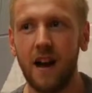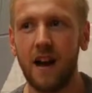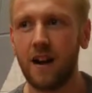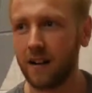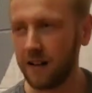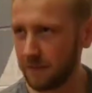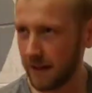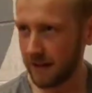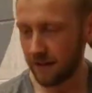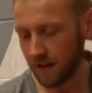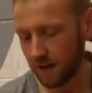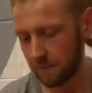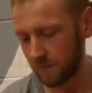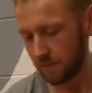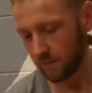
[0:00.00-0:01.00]
Oh man,
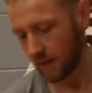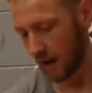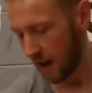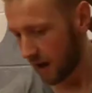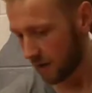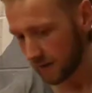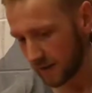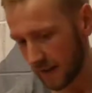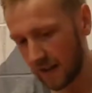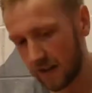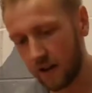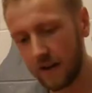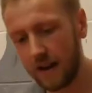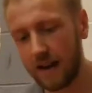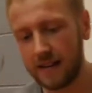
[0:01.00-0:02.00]
I would say I
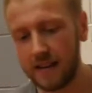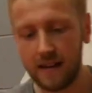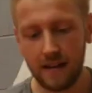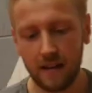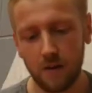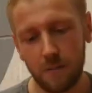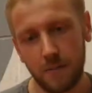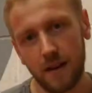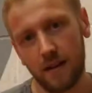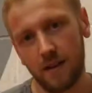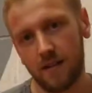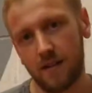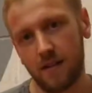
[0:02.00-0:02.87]
know like a little bit.